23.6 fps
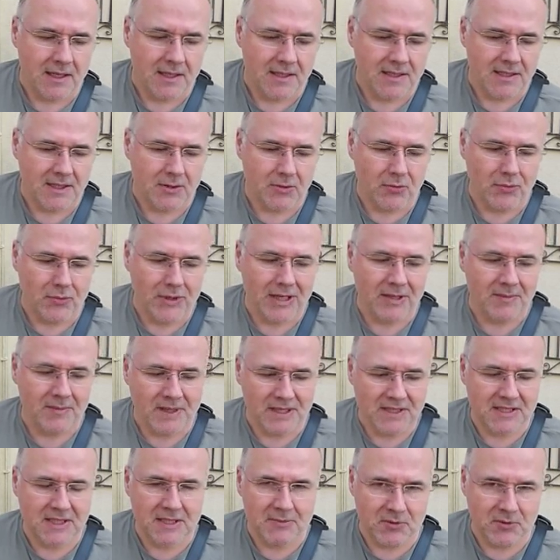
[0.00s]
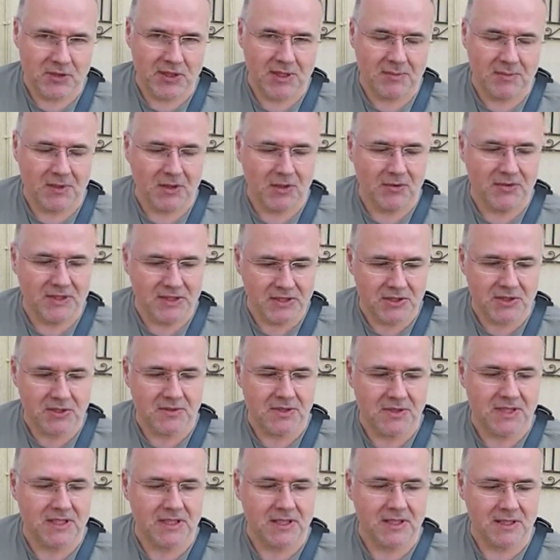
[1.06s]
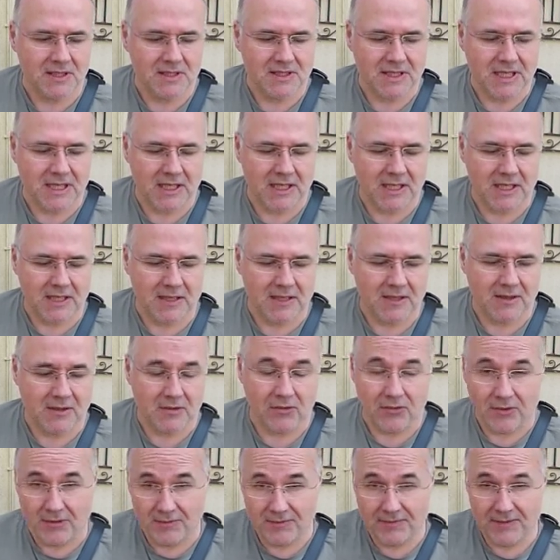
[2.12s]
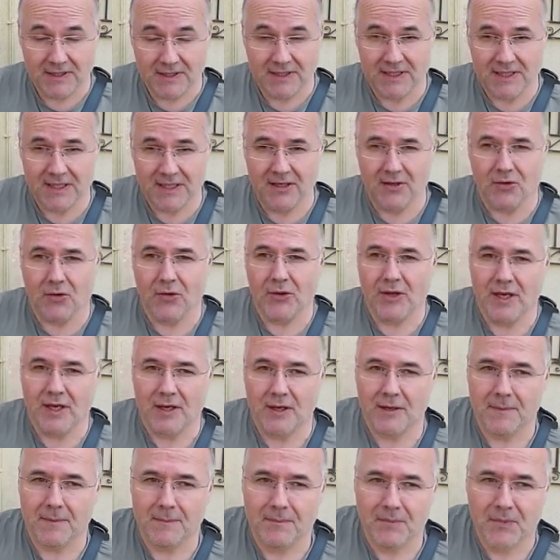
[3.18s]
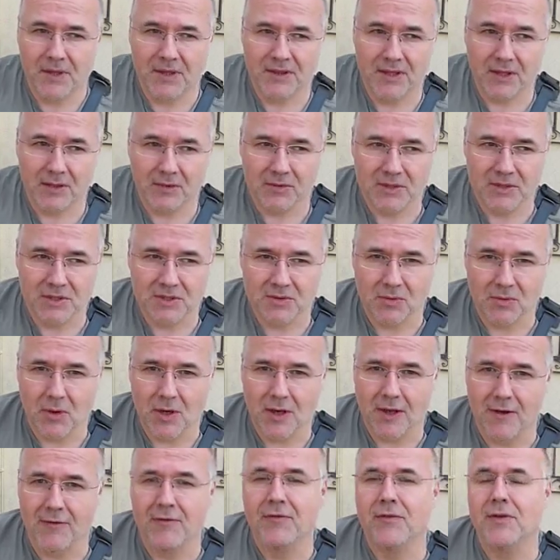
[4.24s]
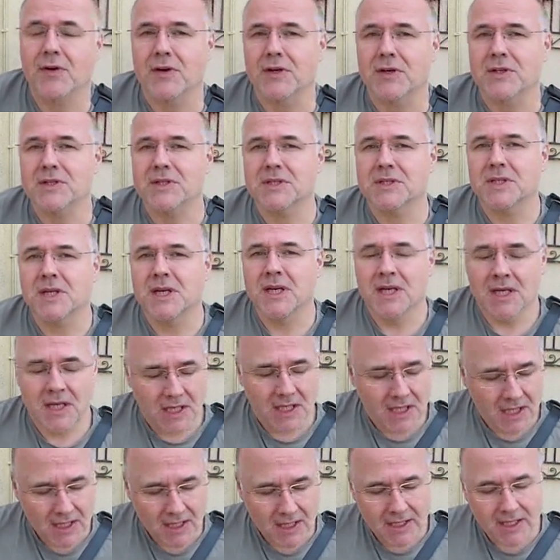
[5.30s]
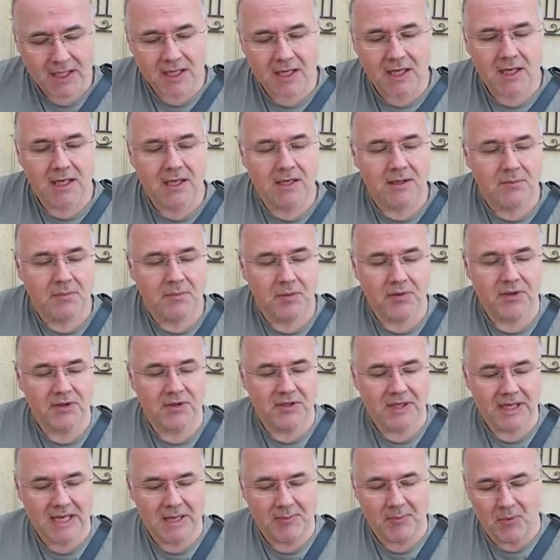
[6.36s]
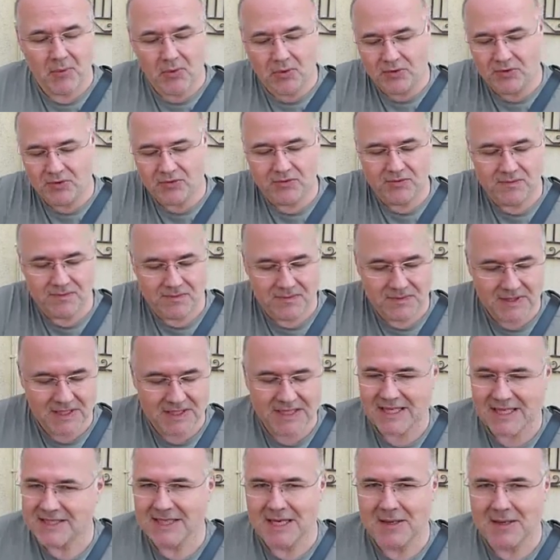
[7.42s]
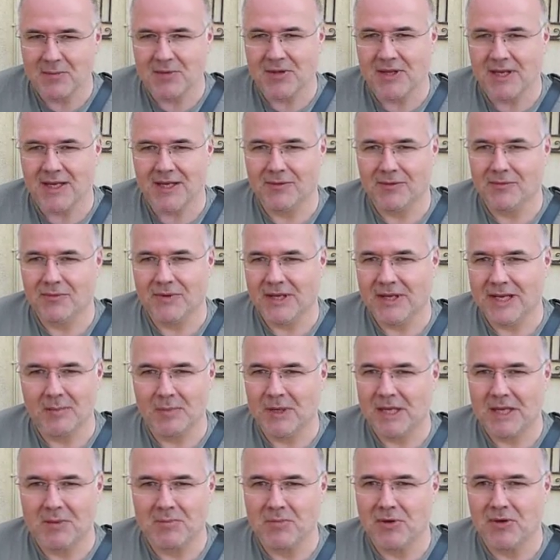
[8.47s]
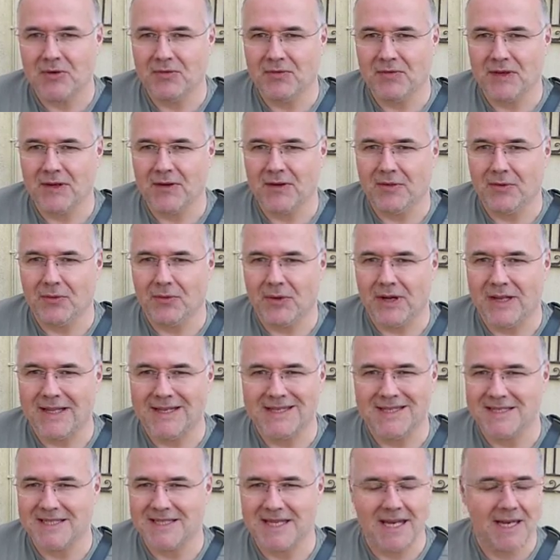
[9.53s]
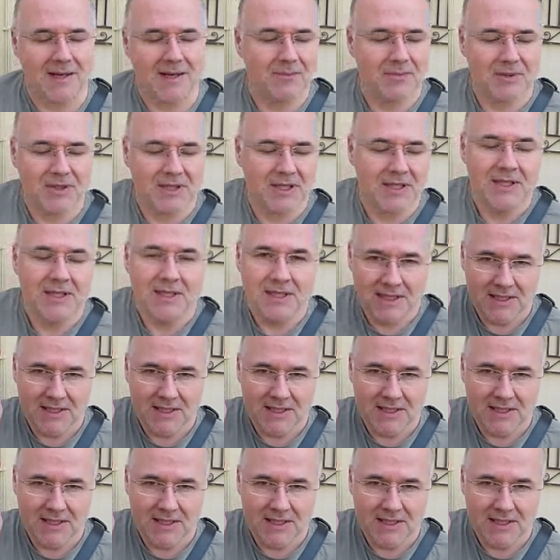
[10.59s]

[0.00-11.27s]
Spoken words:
So around about the same time, I got these 2 guitars, and in fact I did it on the I think on the Squier first. I put the capo on, did that same thing. It played beautifully. I thought, right, this is it. I'm gonna